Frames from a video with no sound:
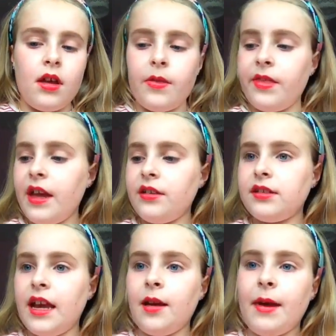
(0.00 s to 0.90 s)
And then
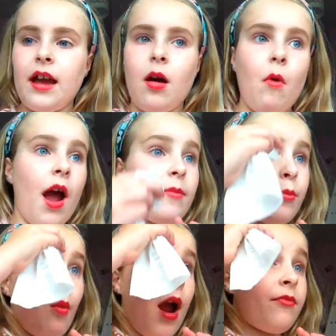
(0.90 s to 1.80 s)
take a makeup wipe
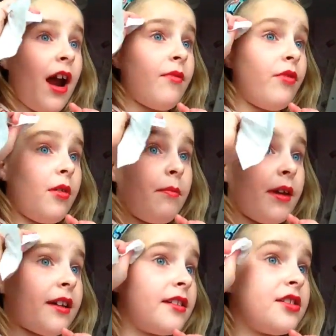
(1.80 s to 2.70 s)
and wipe brown them
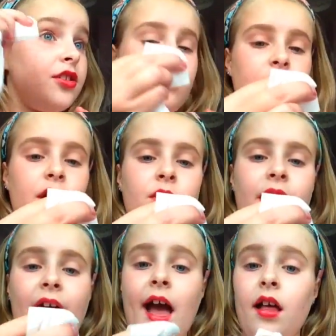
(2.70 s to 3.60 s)
because you will
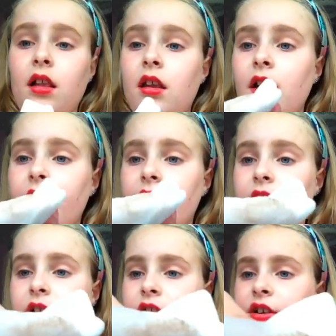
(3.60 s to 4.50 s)
get, look,
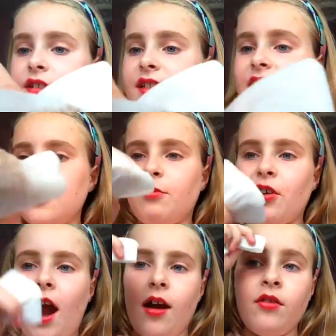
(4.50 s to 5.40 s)
you can see the
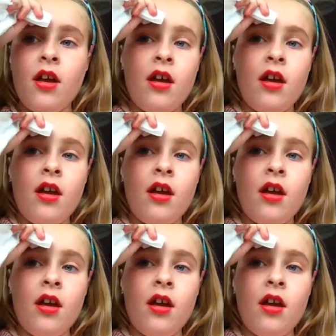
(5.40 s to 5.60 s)
brown.